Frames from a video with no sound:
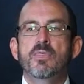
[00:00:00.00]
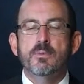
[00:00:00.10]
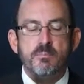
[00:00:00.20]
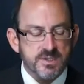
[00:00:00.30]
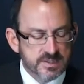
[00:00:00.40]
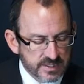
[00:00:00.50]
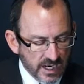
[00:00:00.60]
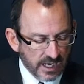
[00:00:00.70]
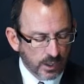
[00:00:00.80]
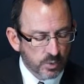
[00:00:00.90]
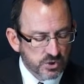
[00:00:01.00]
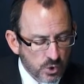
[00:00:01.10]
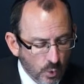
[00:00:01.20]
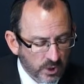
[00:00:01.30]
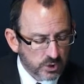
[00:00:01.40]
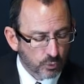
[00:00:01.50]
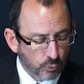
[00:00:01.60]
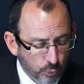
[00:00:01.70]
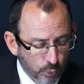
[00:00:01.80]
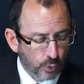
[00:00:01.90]
that Messiah was going to
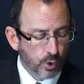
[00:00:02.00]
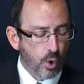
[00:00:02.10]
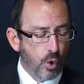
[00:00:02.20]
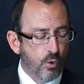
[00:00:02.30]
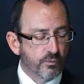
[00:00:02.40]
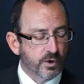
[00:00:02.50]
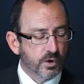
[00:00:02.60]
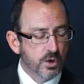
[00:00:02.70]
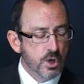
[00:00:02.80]
rule over.